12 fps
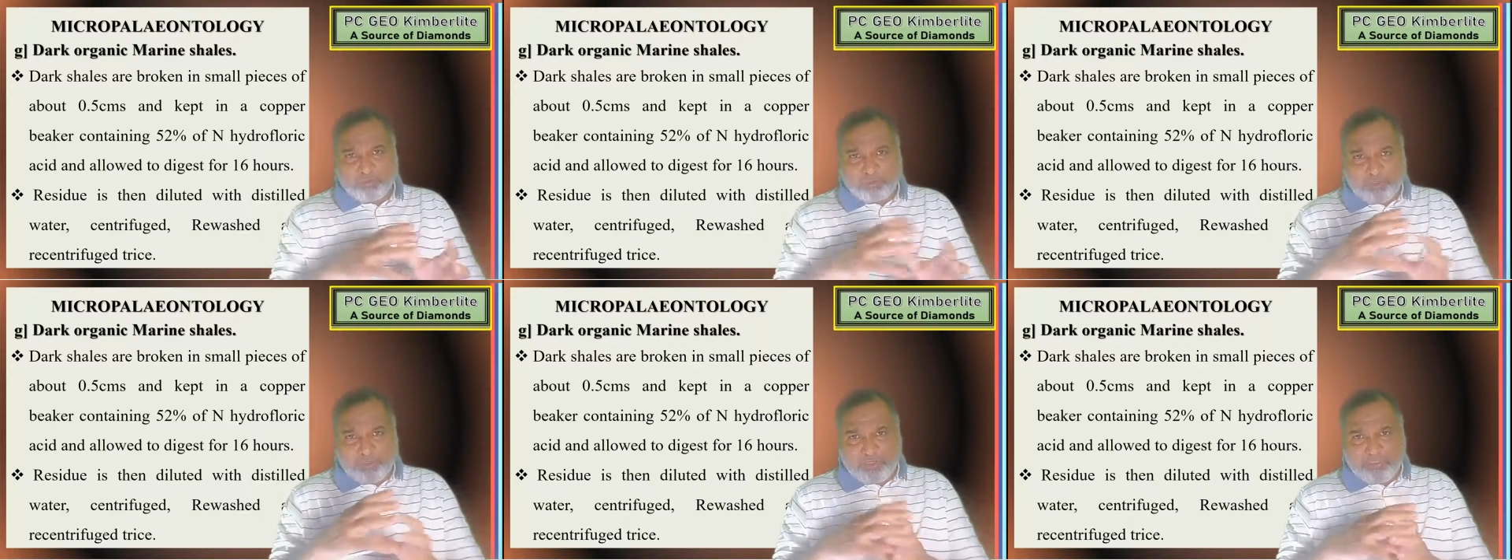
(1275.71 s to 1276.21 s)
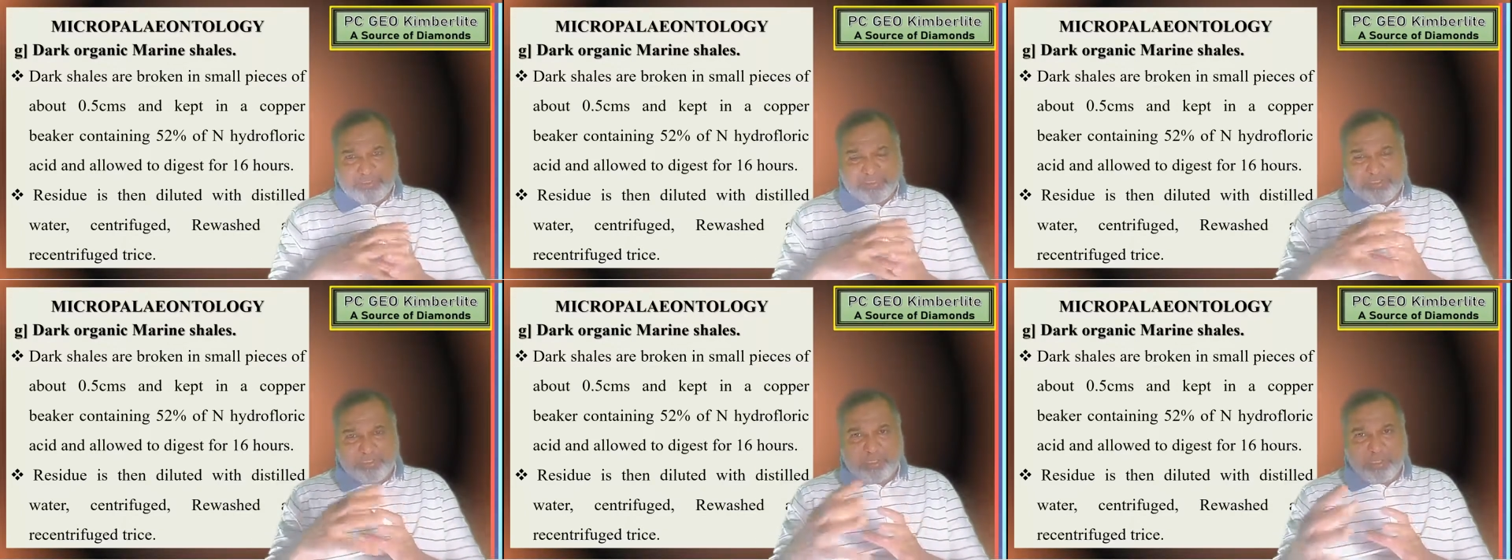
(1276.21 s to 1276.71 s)
so your
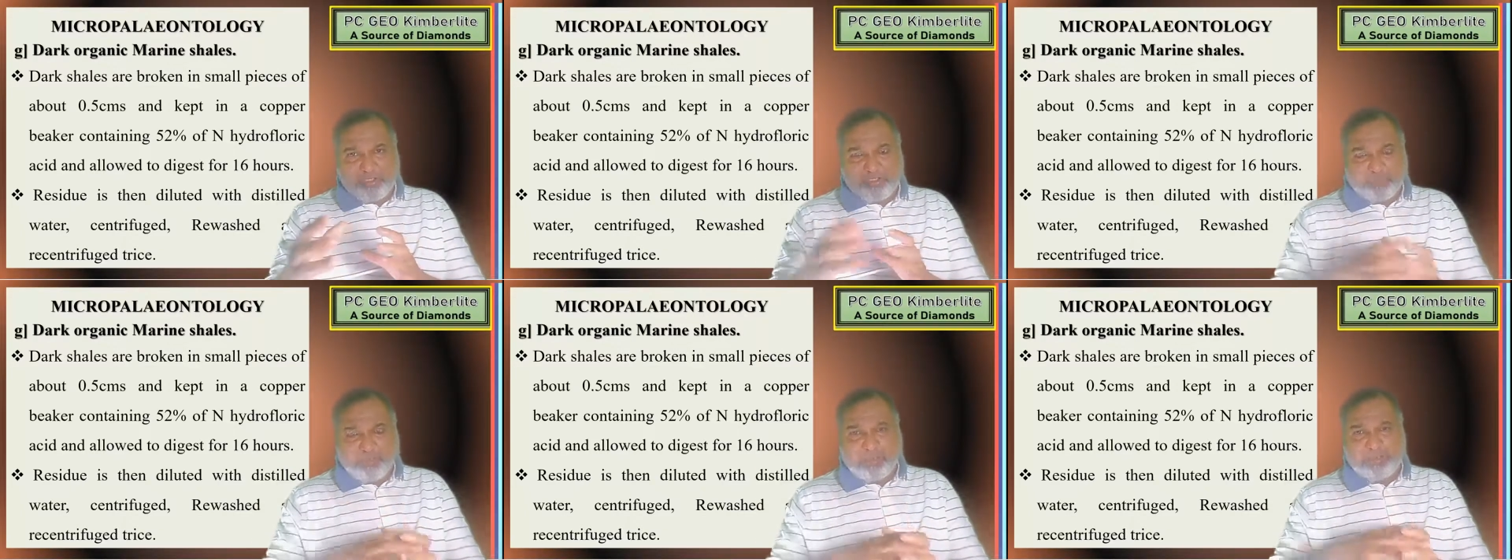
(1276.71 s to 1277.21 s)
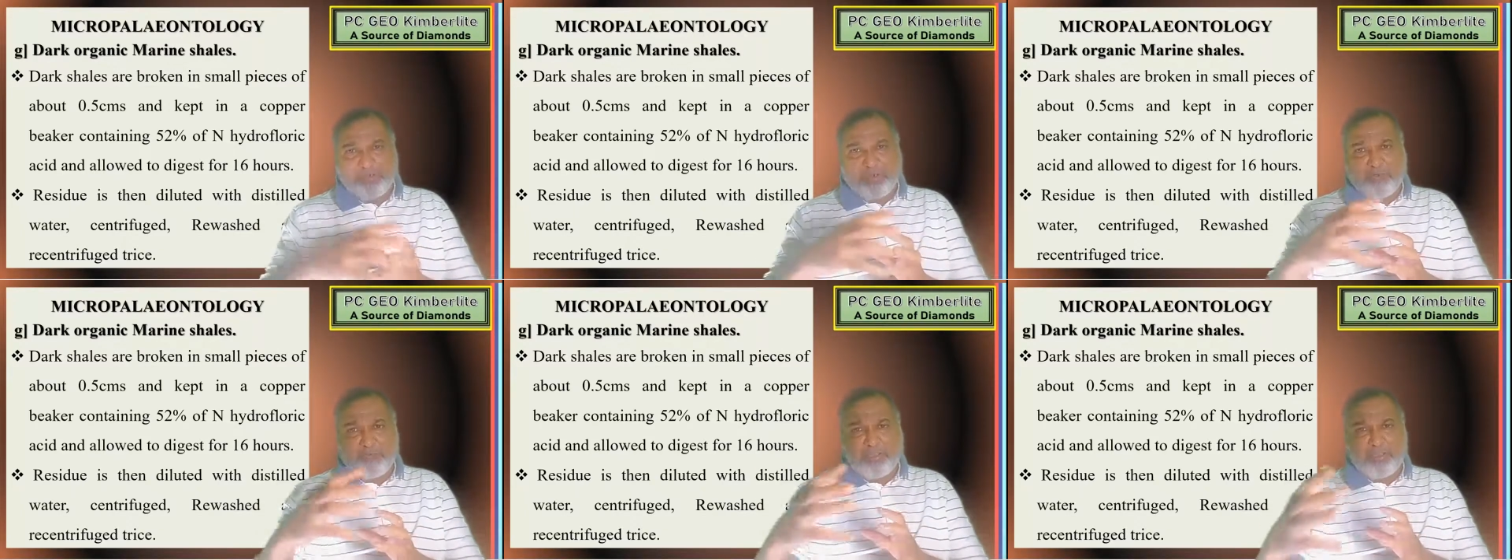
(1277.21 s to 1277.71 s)
16 hours should be
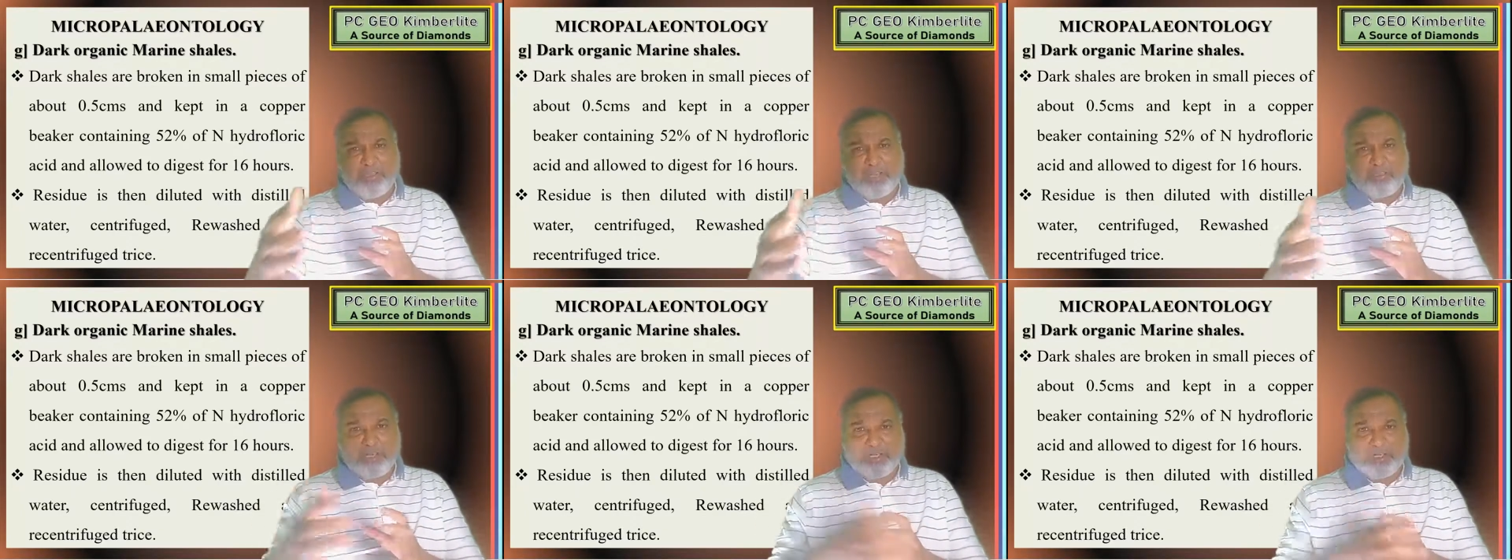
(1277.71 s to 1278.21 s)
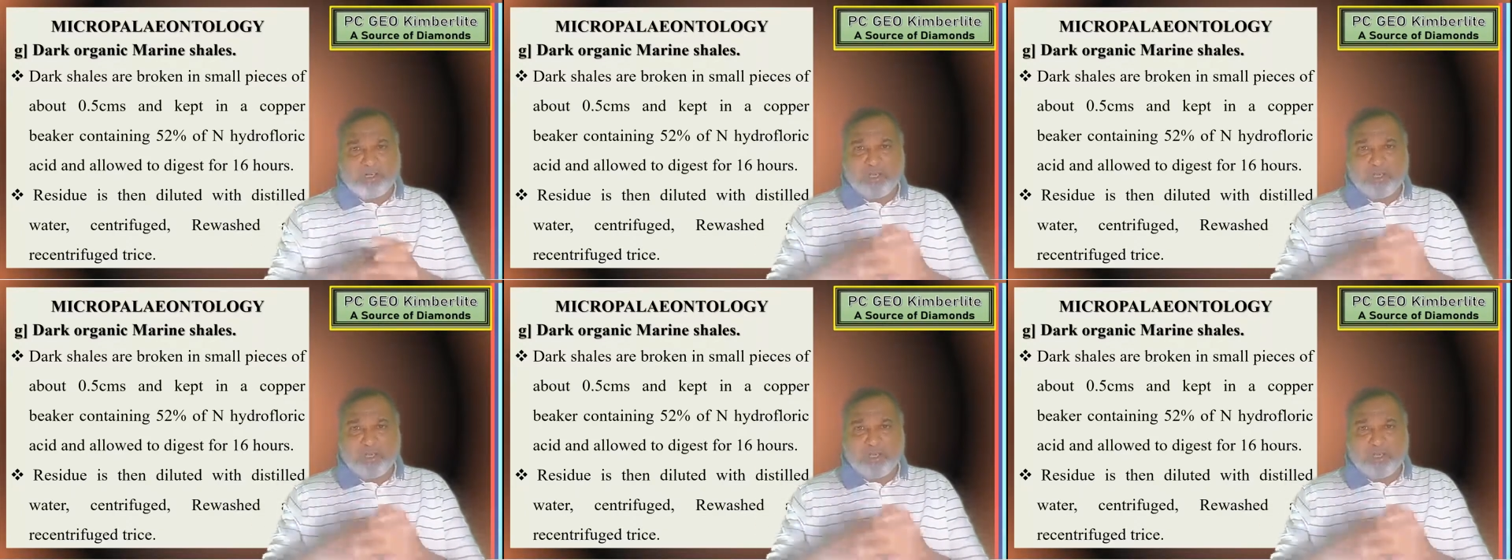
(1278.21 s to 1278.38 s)
complete within that particular,